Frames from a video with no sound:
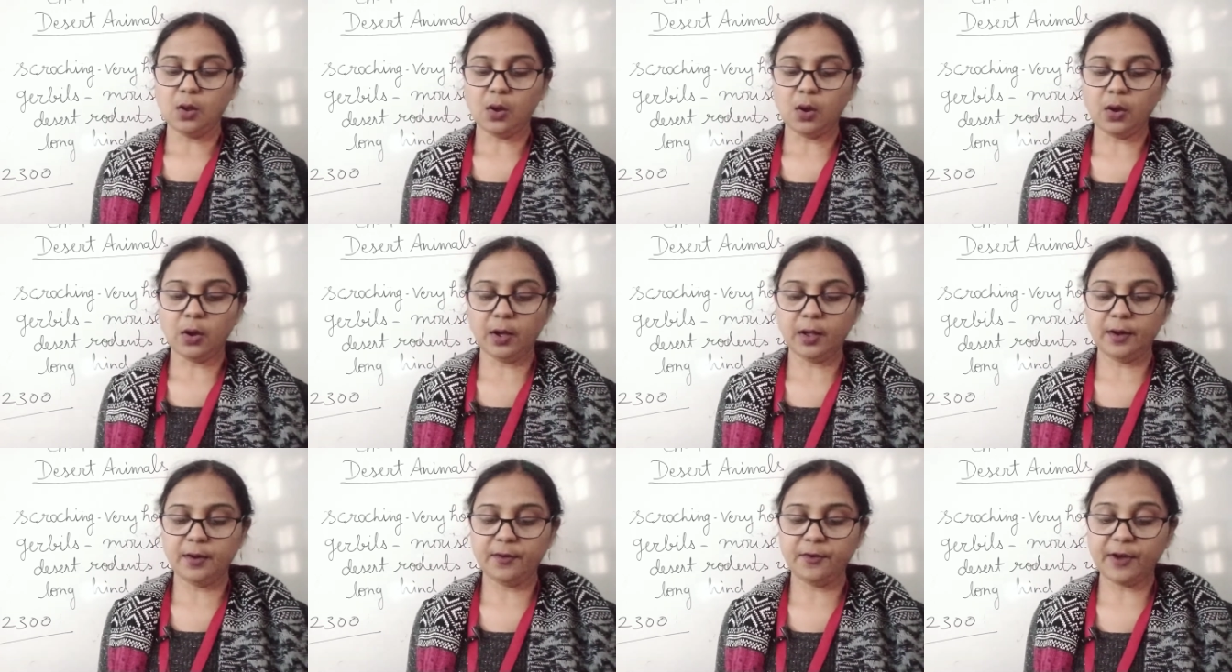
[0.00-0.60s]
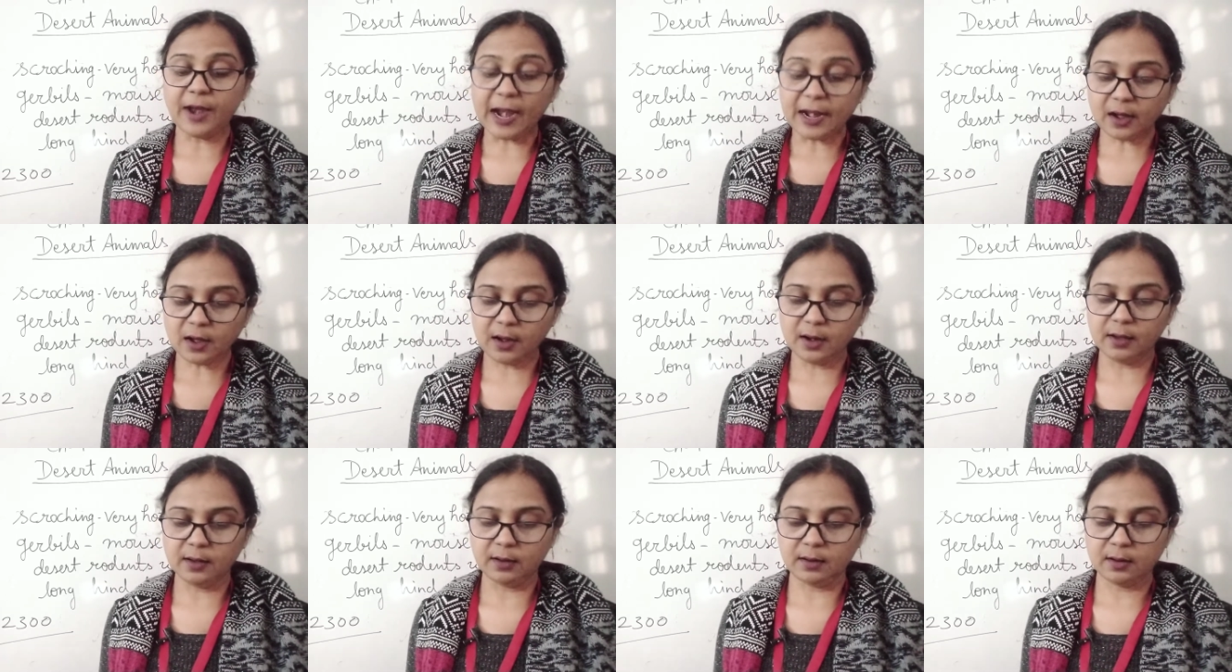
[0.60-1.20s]
or
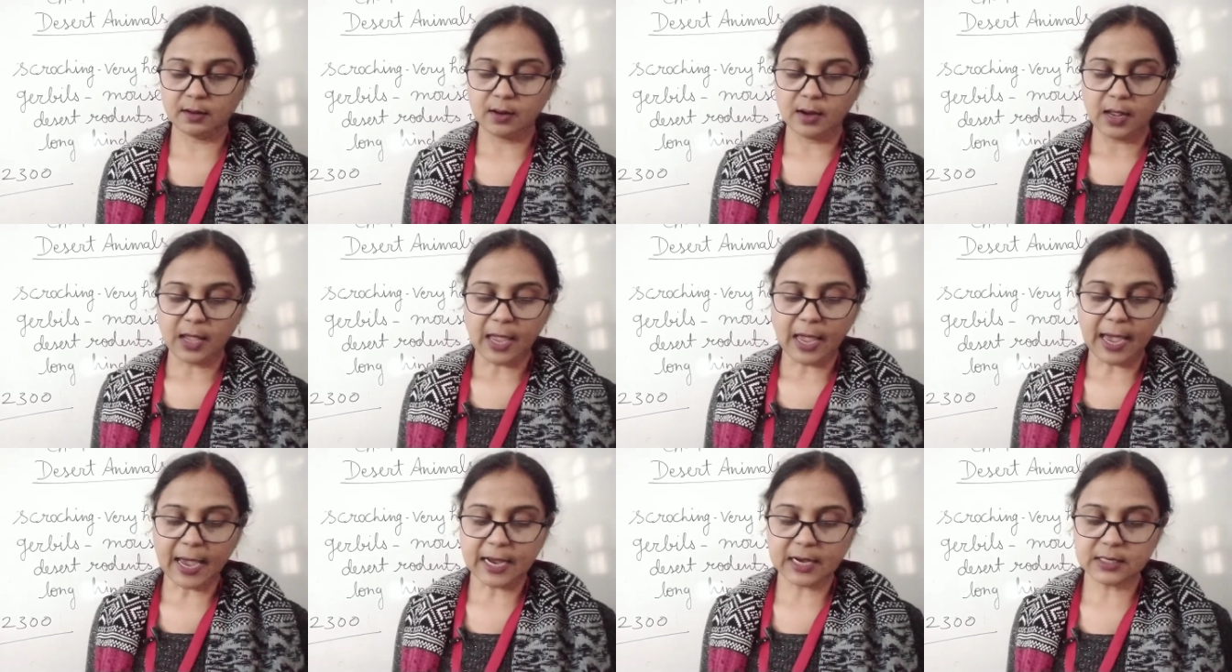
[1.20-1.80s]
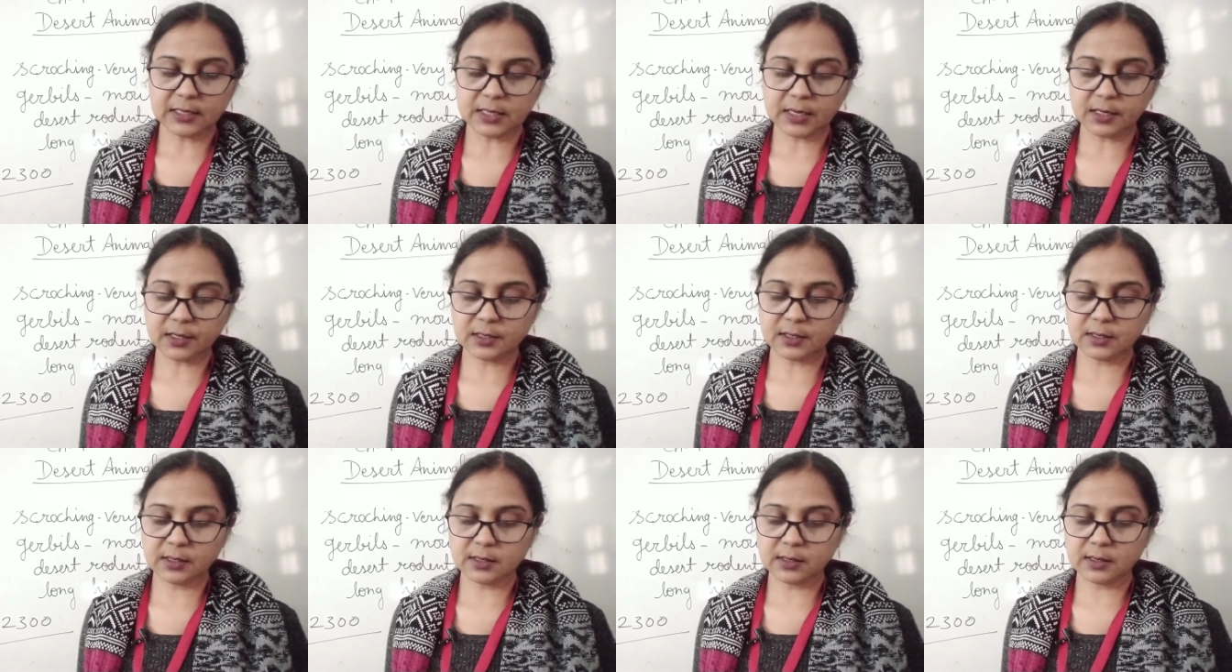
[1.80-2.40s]
rattler as
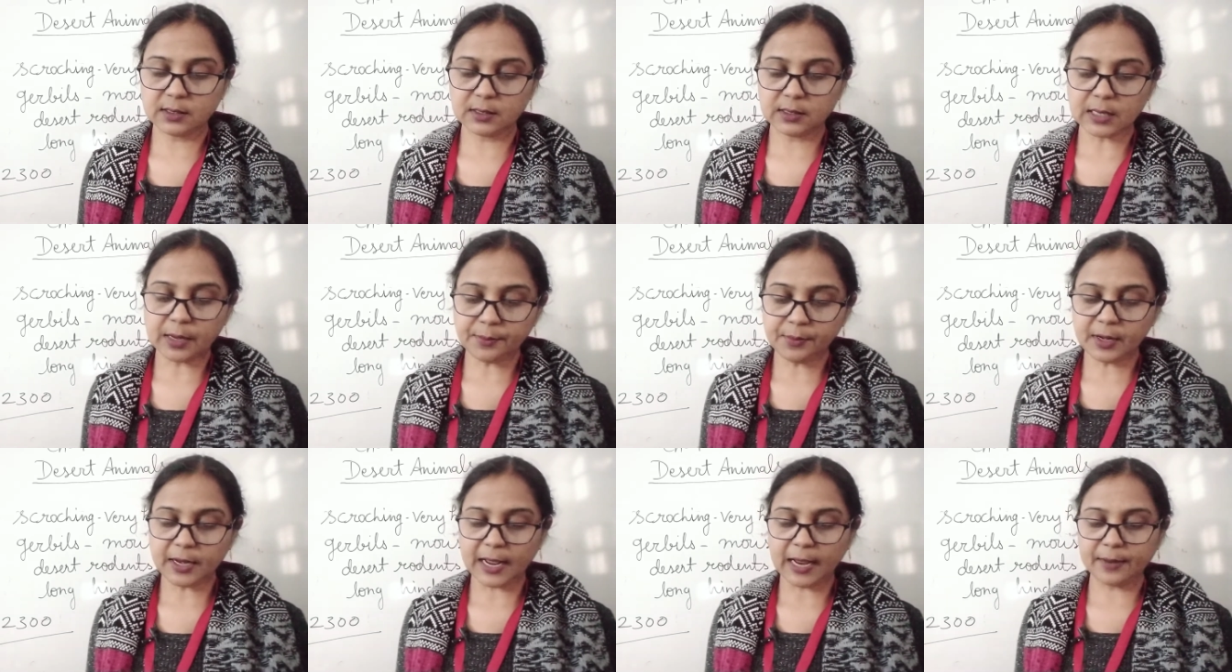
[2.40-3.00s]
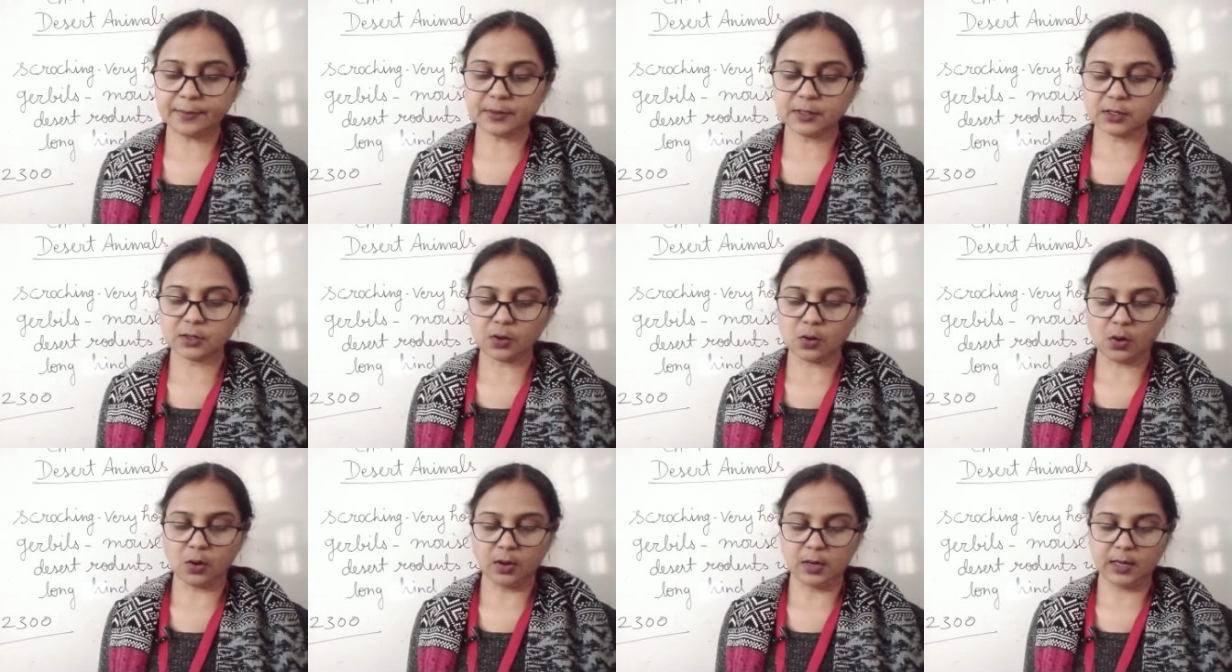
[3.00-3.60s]
it's sometimes
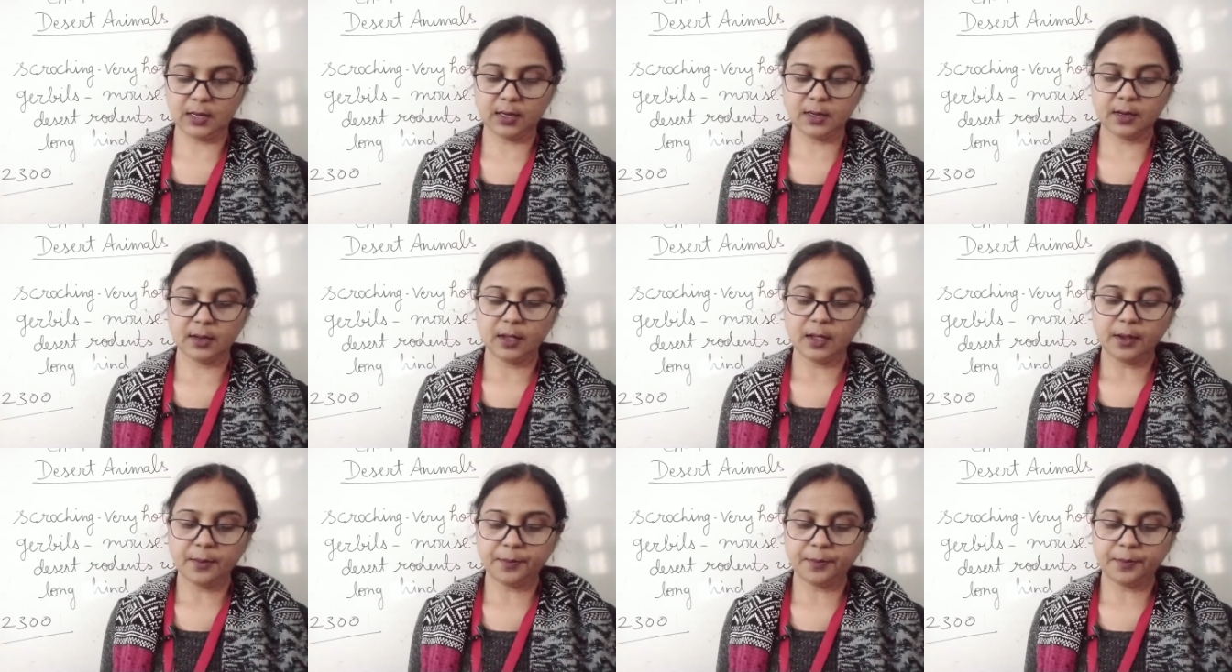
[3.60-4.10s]
called,